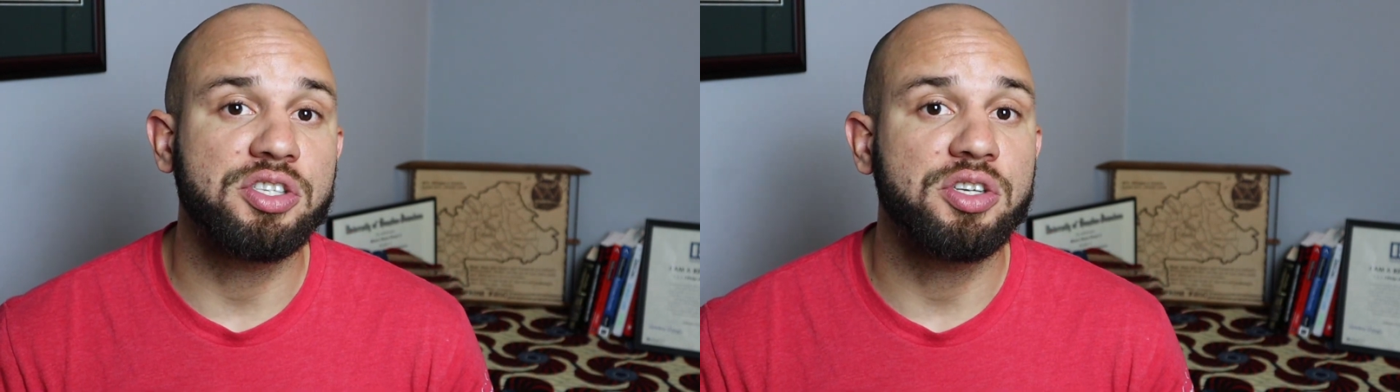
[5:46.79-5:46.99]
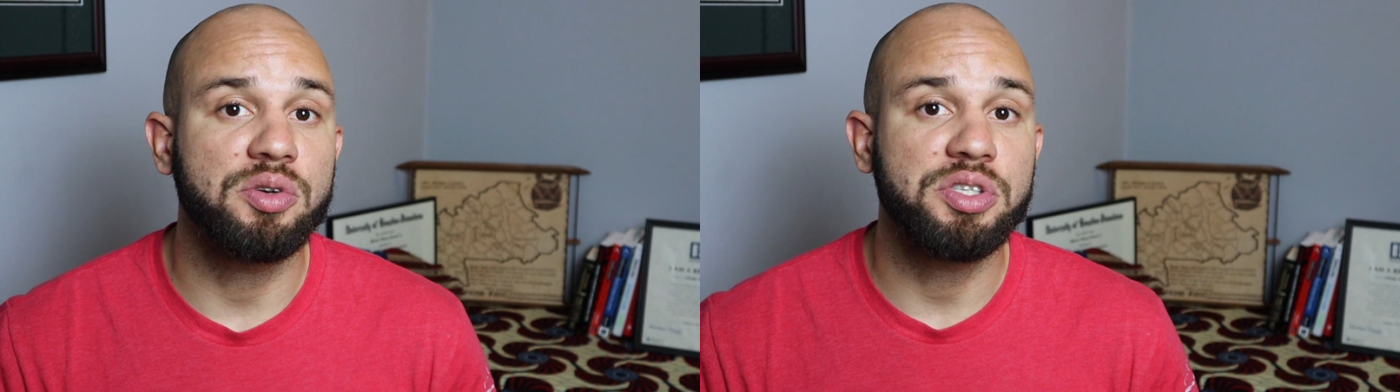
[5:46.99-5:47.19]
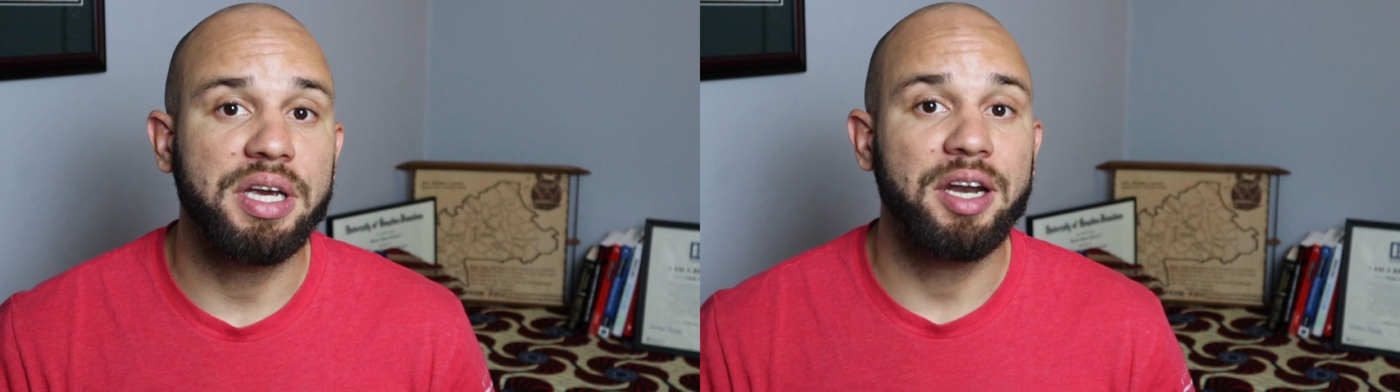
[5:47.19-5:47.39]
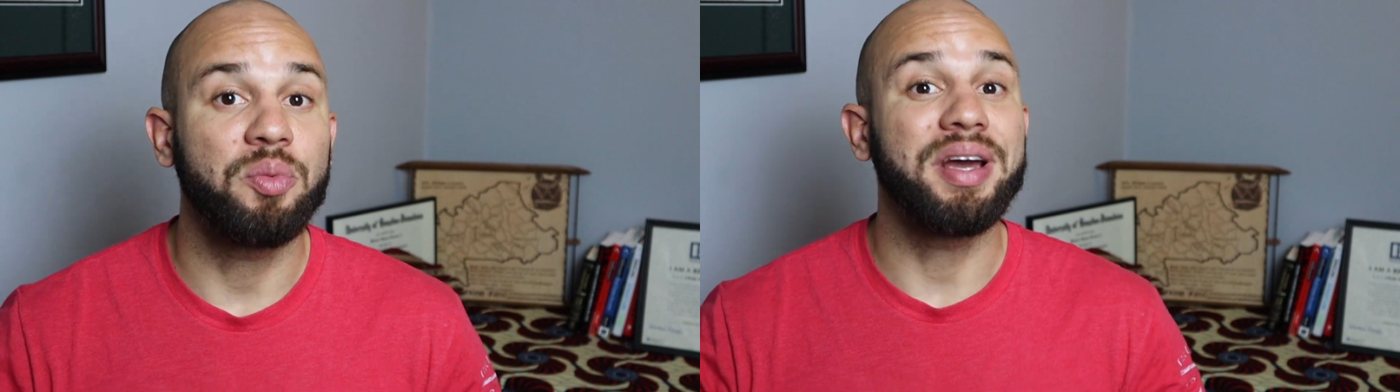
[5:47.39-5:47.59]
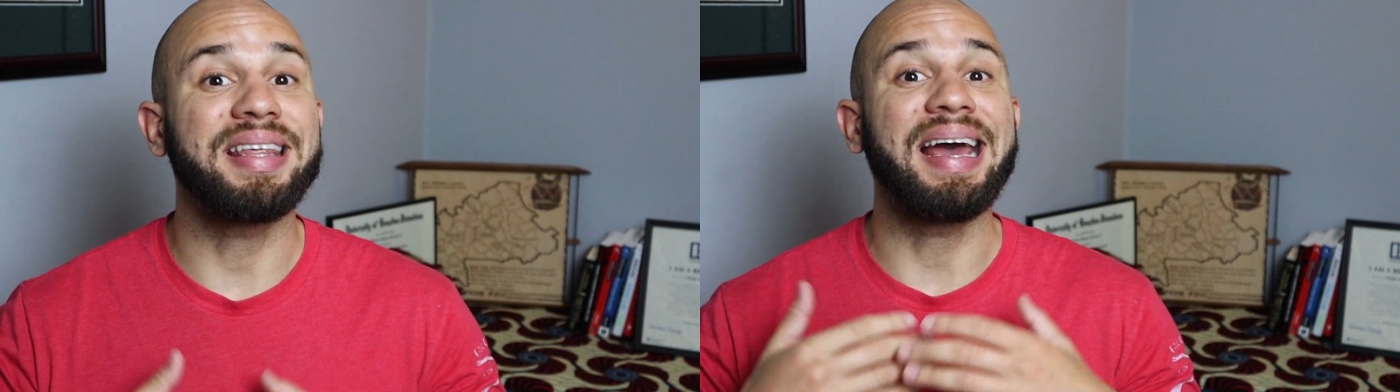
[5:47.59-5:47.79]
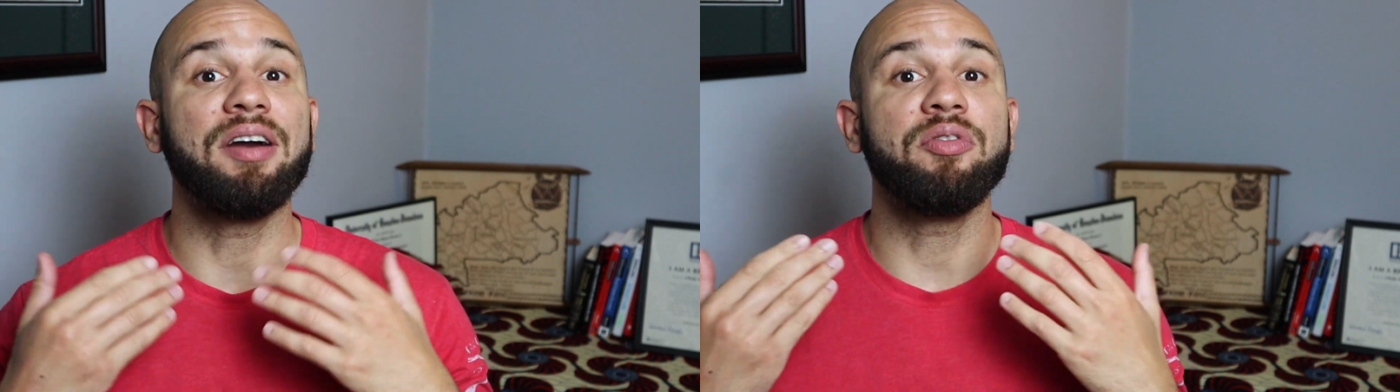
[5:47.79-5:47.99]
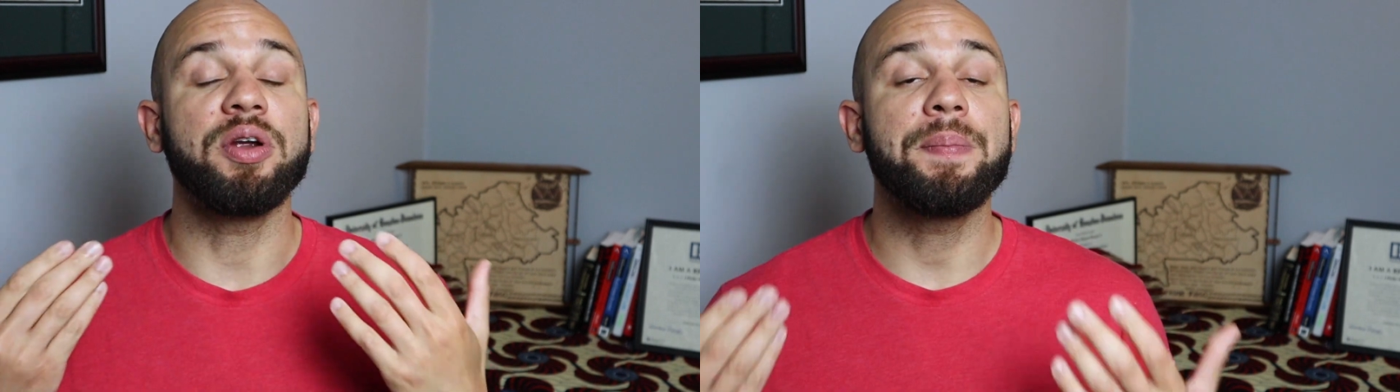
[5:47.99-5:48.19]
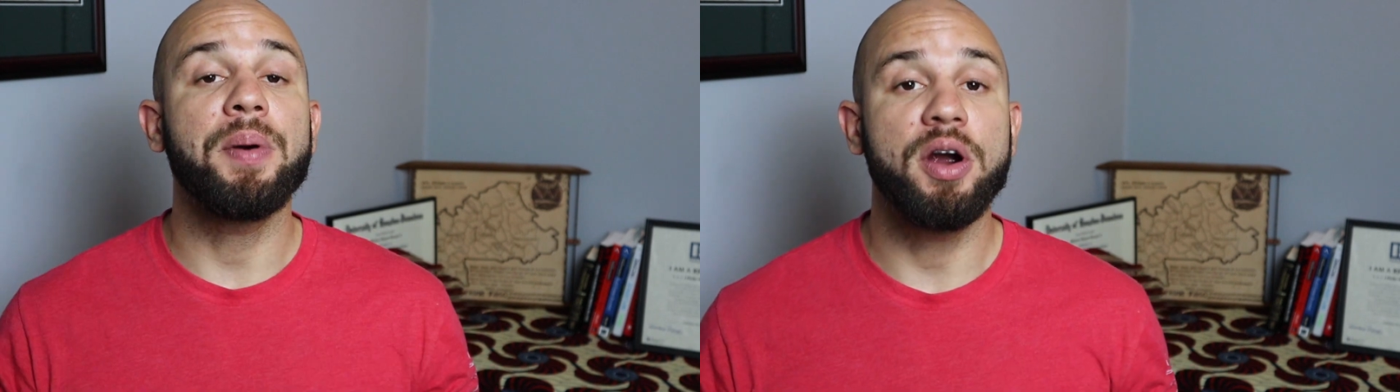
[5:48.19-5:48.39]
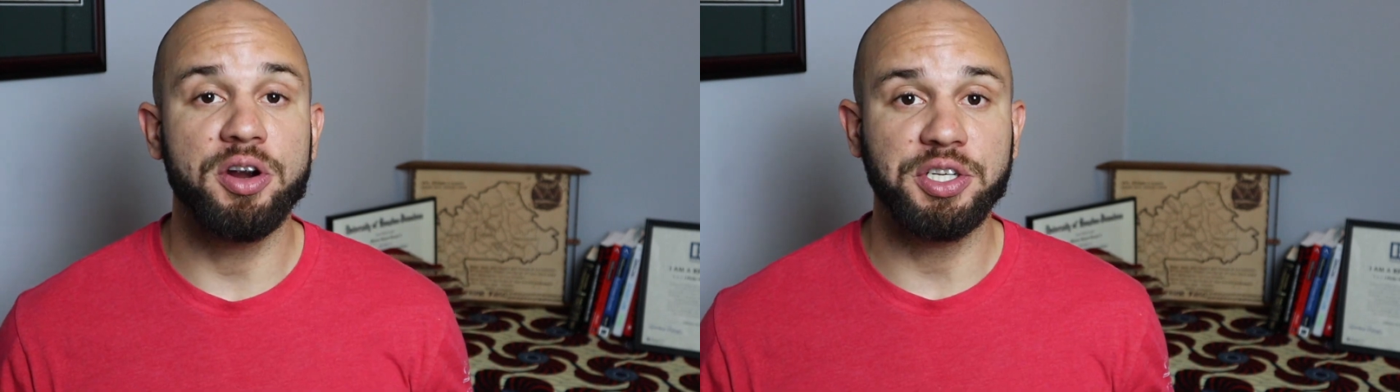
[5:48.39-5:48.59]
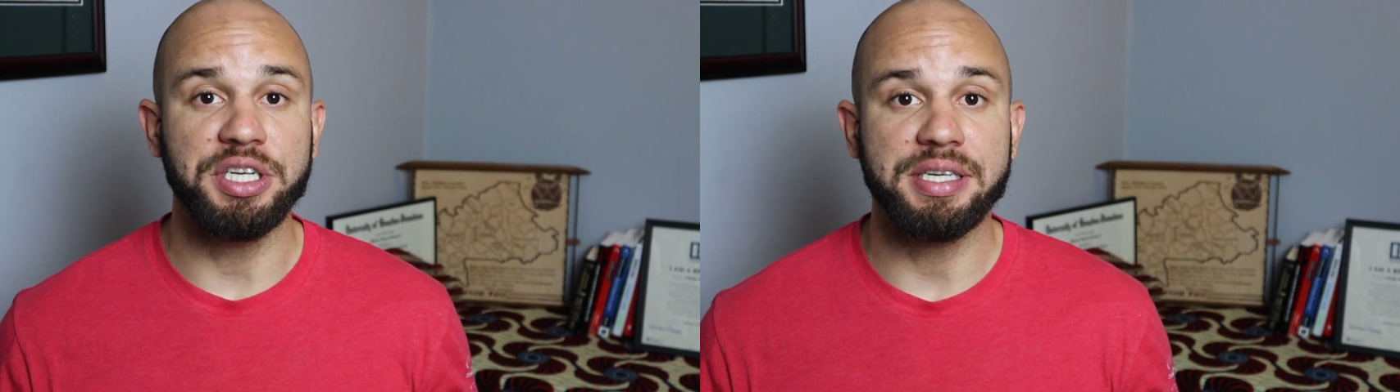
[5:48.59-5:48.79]
associated with every
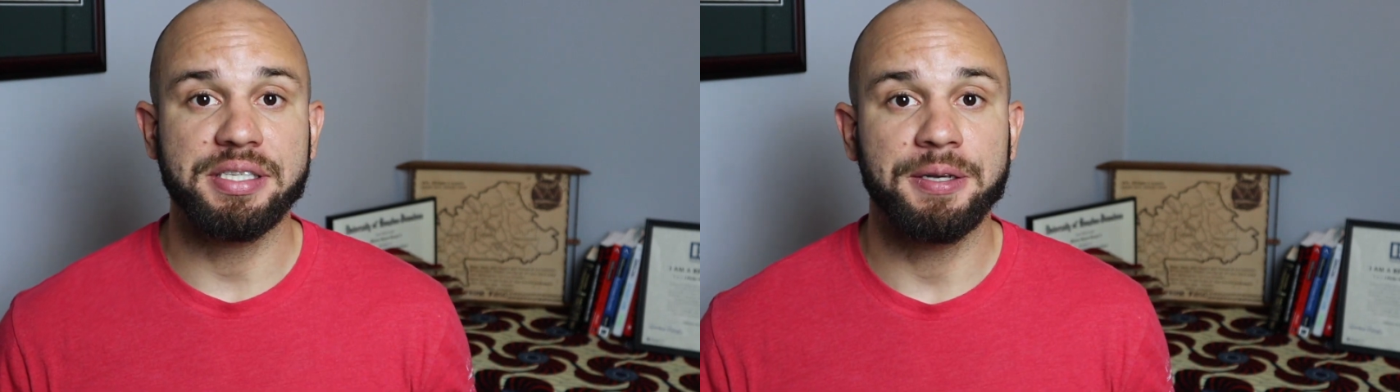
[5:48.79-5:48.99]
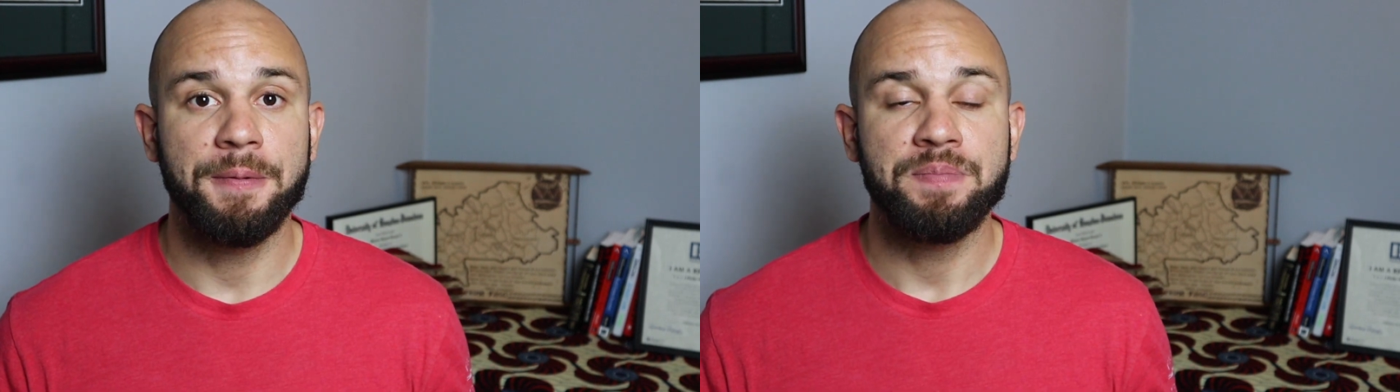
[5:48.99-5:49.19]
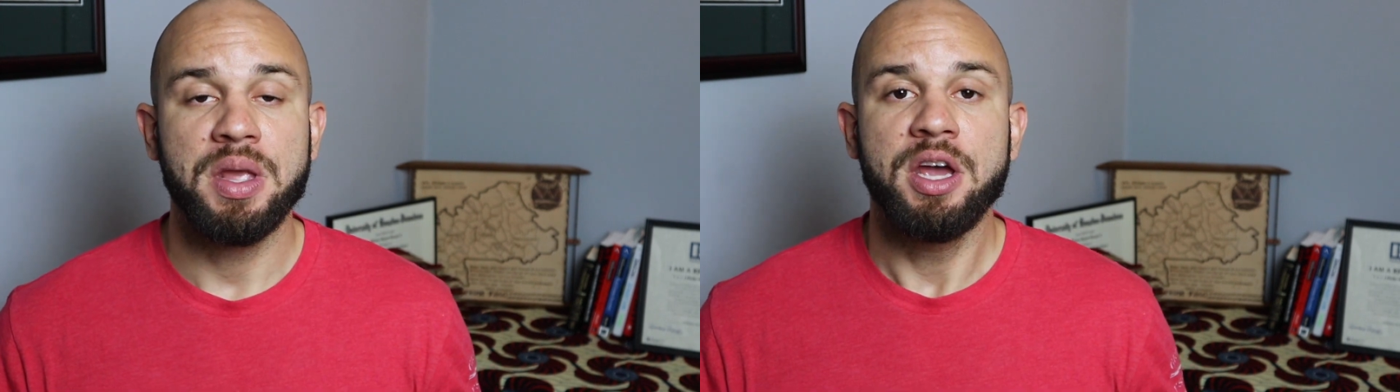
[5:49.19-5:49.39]
purchase.